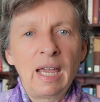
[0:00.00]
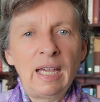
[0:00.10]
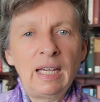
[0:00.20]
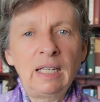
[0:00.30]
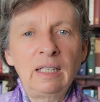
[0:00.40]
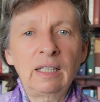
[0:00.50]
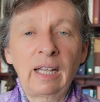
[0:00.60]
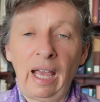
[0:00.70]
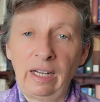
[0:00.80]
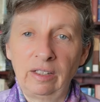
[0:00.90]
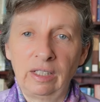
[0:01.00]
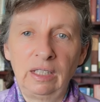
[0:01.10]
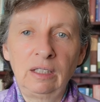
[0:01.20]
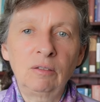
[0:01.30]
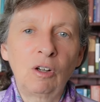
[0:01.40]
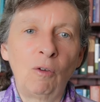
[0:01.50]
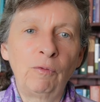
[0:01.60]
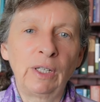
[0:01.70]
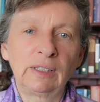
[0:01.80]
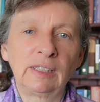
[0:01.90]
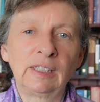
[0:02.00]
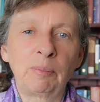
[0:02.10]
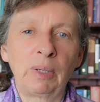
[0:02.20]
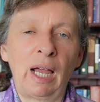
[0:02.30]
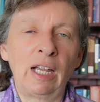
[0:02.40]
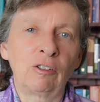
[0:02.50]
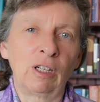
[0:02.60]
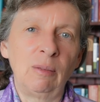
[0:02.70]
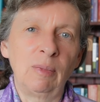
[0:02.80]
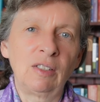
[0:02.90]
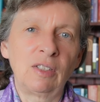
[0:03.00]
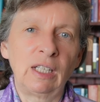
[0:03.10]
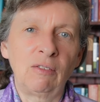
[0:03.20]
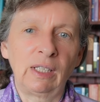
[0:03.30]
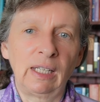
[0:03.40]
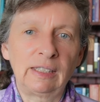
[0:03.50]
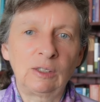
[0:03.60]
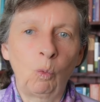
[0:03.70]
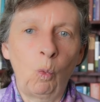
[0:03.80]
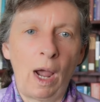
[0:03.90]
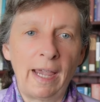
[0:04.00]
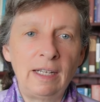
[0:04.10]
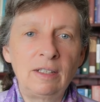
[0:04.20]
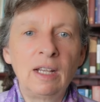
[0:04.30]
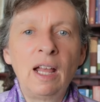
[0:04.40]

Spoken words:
In Canada, confidence and supply agreements are given less weight